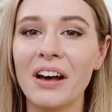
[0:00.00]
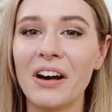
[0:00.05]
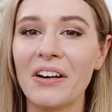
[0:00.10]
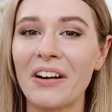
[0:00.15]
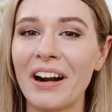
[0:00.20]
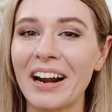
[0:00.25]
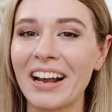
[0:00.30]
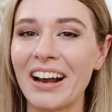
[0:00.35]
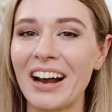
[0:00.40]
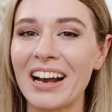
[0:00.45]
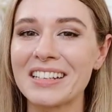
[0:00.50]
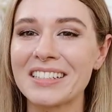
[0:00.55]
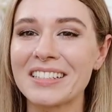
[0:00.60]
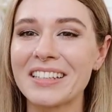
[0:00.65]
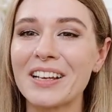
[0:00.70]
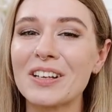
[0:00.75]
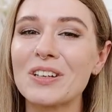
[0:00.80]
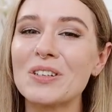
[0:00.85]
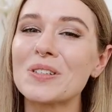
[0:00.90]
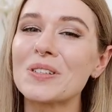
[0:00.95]
Alright guys,
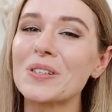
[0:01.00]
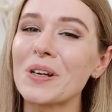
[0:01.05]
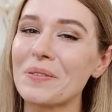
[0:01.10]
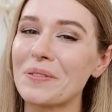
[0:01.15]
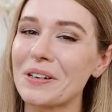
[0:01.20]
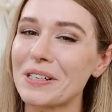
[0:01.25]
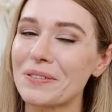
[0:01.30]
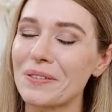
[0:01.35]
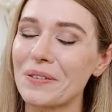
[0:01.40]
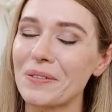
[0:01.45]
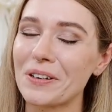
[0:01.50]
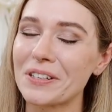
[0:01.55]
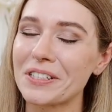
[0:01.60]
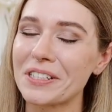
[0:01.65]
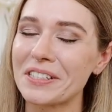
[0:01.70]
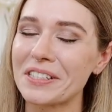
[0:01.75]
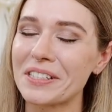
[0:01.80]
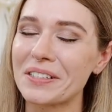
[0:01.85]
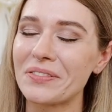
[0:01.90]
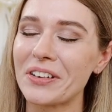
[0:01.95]
thank you so much for
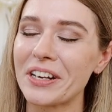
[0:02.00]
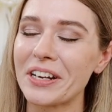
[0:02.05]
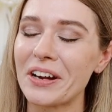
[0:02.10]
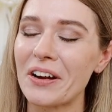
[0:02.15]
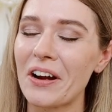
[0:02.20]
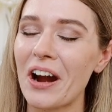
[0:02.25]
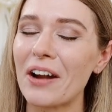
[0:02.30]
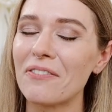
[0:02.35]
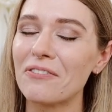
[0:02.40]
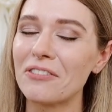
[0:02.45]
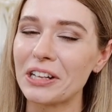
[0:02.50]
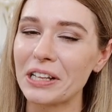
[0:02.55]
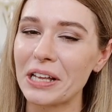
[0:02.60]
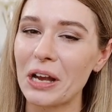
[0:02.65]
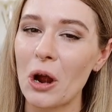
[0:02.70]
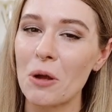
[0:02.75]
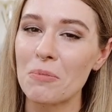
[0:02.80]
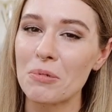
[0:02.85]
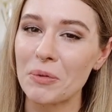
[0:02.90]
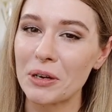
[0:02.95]
watching this video. I really
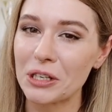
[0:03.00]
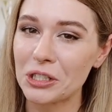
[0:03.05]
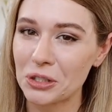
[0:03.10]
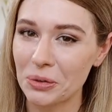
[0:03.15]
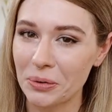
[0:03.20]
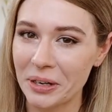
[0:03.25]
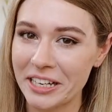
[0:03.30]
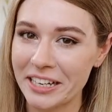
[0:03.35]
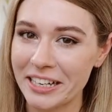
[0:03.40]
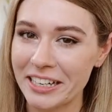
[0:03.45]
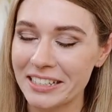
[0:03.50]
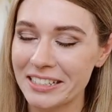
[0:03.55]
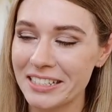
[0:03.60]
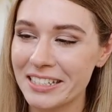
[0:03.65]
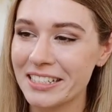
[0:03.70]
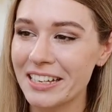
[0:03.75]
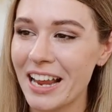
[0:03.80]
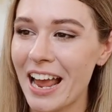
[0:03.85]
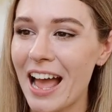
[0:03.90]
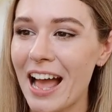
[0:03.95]
hope you enjoyed
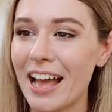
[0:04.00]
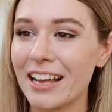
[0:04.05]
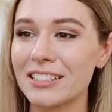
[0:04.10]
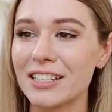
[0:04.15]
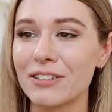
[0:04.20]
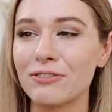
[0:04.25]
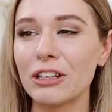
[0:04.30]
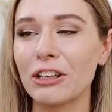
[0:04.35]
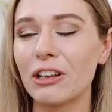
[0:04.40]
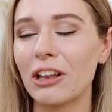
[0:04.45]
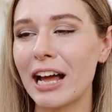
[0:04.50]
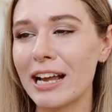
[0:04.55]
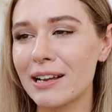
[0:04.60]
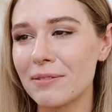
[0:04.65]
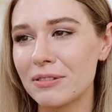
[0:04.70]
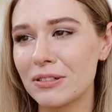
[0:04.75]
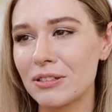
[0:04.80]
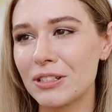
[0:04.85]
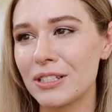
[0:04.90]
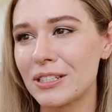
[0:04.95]
it. And if you'd
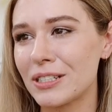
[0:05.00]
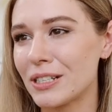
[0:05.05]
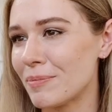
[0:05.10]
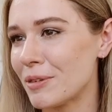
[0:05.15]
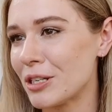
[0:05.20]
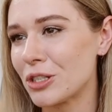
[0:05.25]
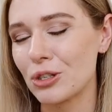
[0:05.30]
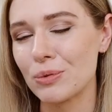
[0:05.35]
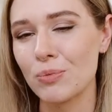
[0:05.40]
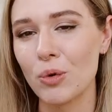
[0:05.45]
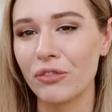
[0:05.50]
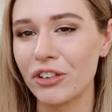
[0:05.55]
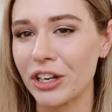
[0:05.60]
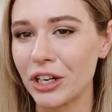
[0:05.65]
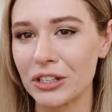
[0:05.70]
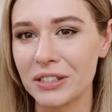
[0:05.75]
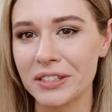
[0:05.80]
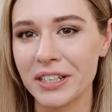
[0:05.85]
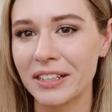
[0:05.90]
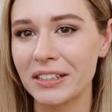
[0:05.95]
like to see me do more
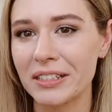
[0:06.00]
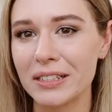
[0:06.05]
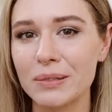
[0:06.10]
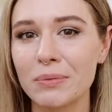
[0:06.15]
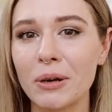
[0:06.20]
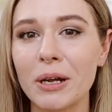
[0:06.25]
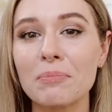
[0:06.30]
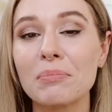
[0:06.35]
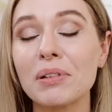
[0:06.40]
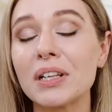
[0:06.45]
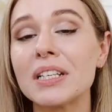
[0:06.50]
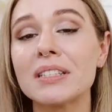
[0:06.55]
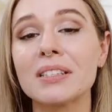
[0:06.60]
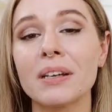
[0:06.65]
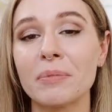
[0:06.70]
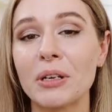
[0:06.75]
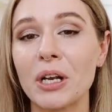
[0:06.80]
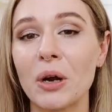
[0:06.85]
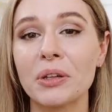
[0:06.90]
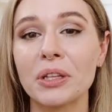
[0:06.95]
videos like this one, please
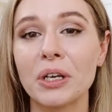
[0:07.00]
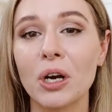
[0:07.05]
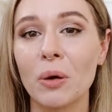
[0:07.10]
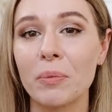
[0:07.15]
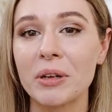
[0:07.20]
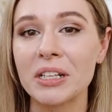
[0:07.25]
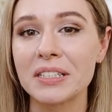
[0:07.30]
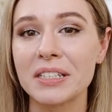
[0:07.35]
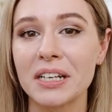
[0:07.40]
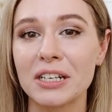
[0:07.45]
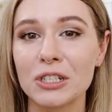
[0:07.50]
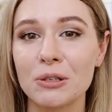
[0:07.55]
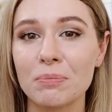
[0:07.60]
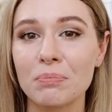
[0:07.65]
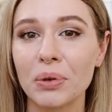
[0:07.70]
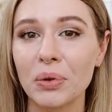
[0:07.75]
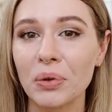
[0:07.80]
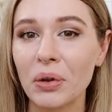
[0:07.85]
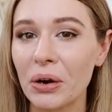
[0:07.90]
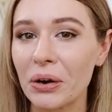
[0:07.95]
let me know in the comments section
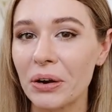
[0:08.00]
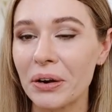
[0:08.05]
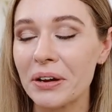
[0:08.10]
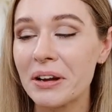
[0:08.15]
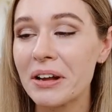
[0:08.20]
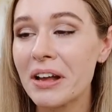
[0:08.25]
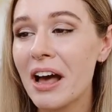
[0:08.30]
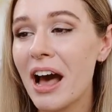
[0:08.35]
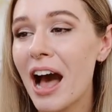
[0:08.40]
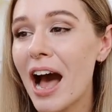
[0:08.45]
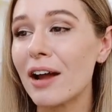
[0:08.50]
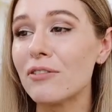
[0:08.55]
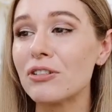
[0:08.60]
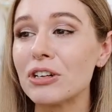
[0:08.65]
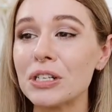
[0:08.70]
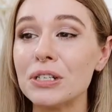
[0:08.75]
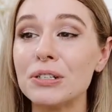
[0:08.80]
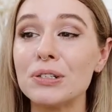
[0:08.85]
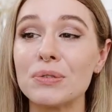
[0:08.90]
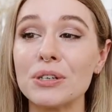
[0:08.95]
below. I
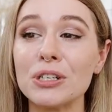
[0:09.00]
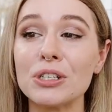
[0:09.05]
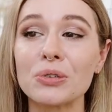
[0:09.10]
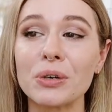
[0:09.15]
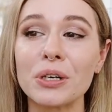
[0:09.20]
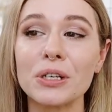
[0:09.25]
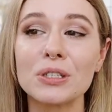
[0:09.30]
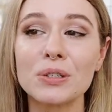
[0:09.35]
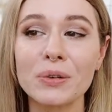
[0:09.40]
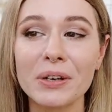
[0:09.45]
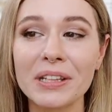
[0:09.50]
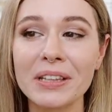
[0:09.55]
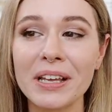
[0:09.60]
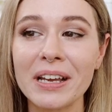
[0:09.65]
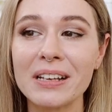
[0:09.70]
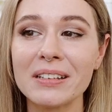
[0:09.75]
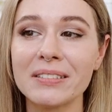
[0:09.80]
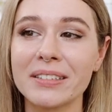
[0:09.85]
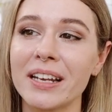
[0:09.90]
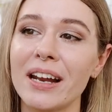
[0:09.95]
really do enjoy doing
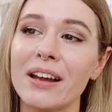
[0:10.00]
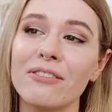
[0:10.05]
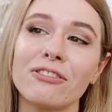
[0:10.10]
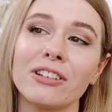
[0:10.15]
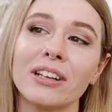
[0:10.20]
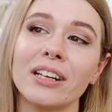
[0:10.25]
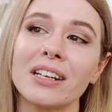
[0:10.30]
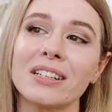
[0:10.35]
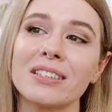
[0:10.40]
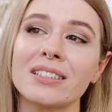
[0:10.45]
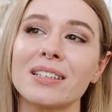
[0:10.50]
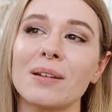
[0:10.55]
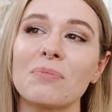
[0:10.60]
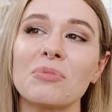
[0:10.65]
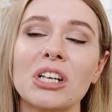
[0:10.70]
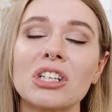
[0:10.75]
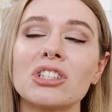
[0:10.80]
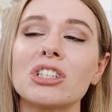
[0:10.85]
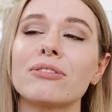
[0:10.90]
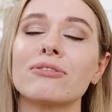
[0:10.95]
these and I feel like it's
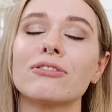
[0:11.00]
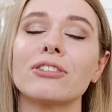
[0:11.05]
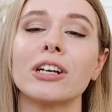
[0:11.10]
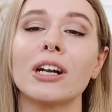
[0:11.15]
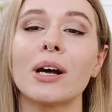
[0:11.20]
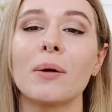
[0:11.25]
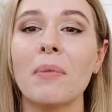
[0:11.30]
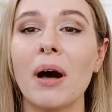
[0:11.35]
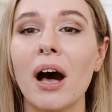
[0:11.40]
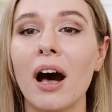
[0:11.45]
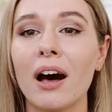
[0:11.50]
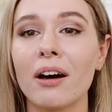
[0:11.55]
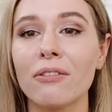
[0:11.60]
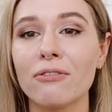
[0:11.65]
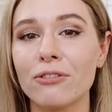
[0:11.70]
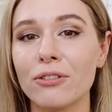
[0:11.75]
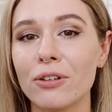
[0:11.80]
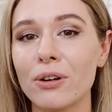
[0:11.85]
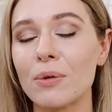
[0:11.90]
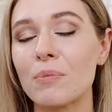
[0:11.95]
something different apart
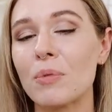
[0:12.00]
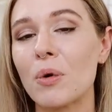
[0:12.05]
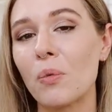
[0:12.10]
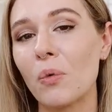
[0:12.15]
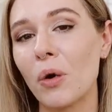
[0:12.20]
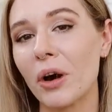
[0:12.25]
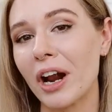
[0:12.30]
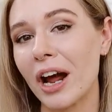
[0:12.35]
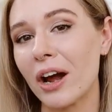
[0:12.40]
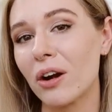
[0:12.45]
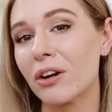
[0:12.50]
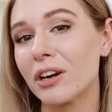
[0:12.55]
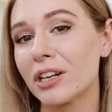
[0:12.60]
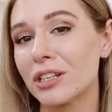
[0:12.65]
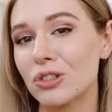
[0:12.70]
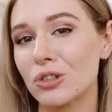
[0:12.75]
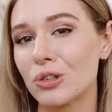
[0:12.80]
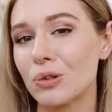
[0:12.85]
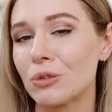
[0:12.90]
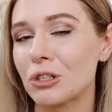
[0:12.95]
from what I already
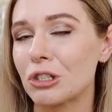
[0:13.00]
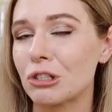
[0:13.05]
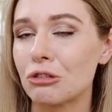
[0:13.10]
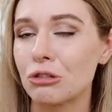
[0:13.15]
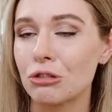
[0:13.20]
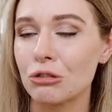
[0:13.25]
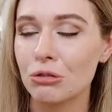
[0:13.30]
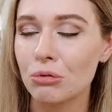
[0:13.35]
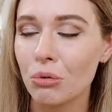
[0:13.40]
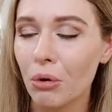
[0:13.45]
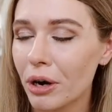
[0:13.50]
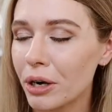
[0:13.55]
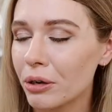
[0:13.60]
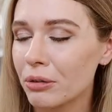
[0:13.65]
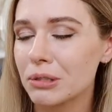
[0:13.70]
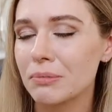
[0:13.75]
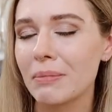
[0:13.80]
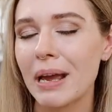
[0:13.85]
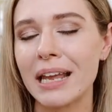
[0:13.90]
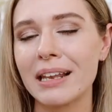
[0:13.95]
do, which is
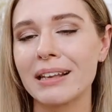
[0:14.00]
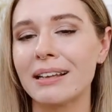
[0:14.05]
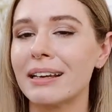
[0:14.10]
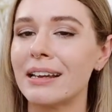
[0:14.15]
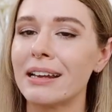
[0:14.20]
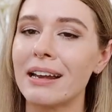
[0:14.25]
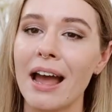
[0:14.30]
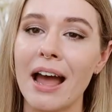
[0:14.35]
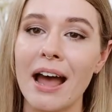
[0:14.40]
tutorials mainly